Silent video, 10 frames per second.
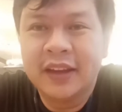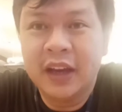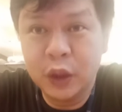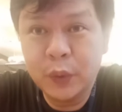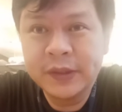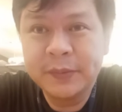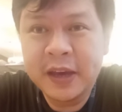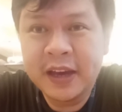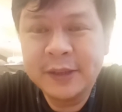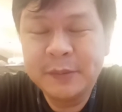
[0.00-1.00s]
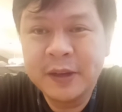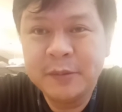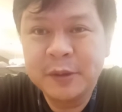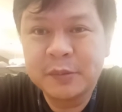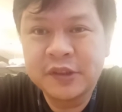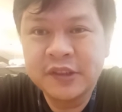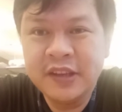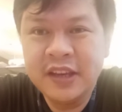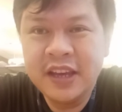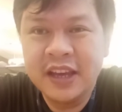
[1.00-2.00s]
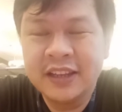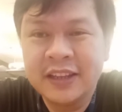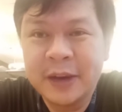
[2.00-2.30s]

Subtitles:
Hello, what's up guys? My name is Percy and